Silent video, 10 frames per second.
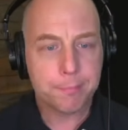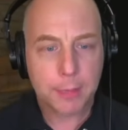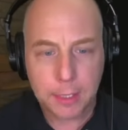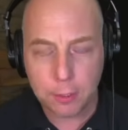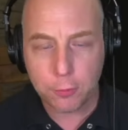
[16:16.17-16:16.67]

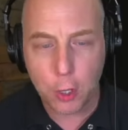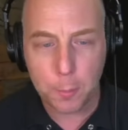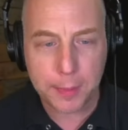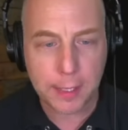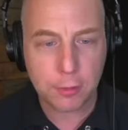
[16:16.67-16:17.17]
Here's
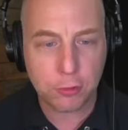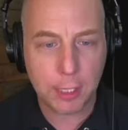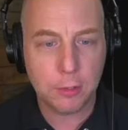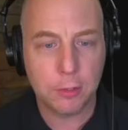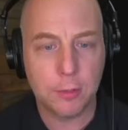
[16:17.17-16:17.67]
hoping that
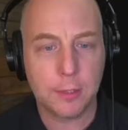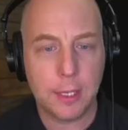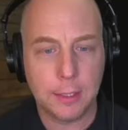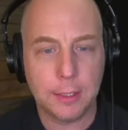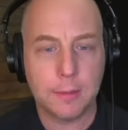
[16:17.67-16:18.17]
changes
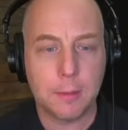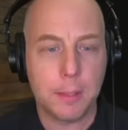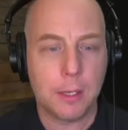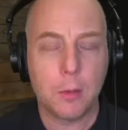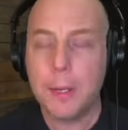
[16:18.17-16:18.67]
at least a
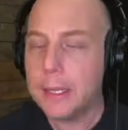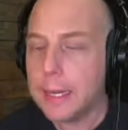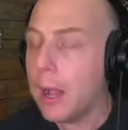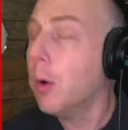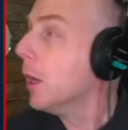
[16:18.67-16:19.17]
bit in a week.
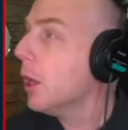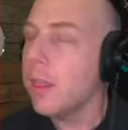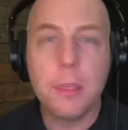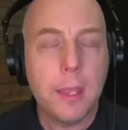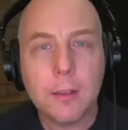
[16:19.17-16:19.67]
Now,
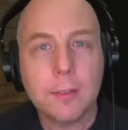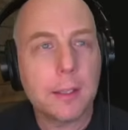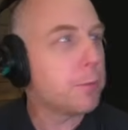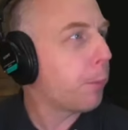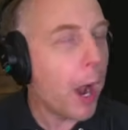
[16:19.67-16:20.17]
this
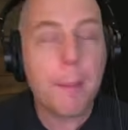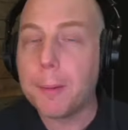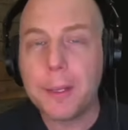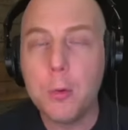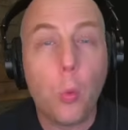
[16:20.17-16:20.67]
is
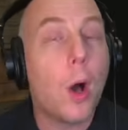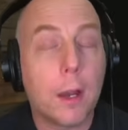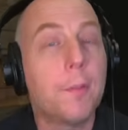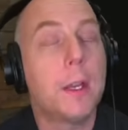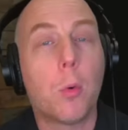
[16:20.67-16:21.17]
probably one
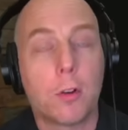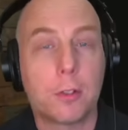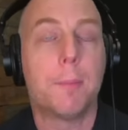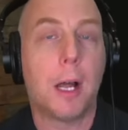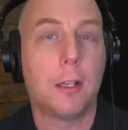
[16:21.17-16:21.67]
of the worst
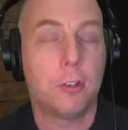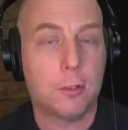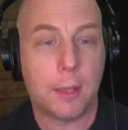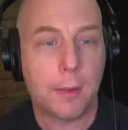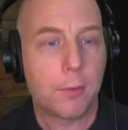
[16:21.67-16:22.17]
apologies
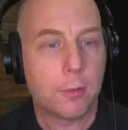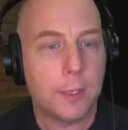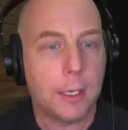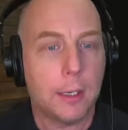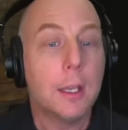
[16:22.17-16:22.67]
I've ever
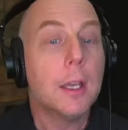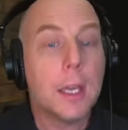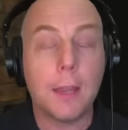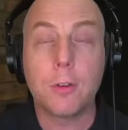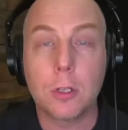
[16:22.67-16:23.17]
seen.
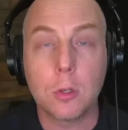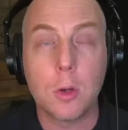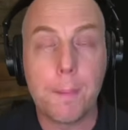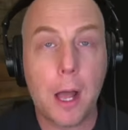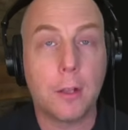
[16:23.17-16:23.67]
If you're going to
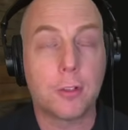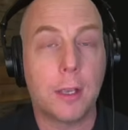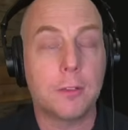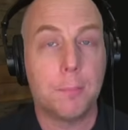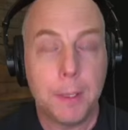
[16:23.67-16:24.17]

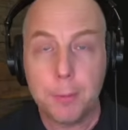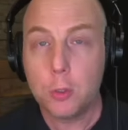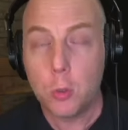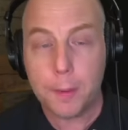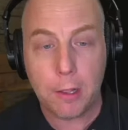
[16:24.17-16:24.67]
apologize to people,
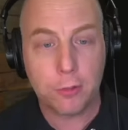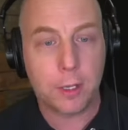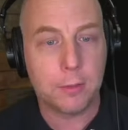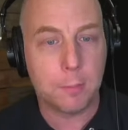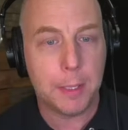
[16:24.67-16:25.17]
you
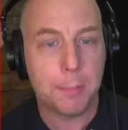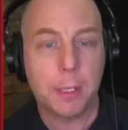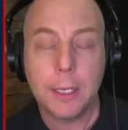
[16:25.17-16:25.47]
apologize to people.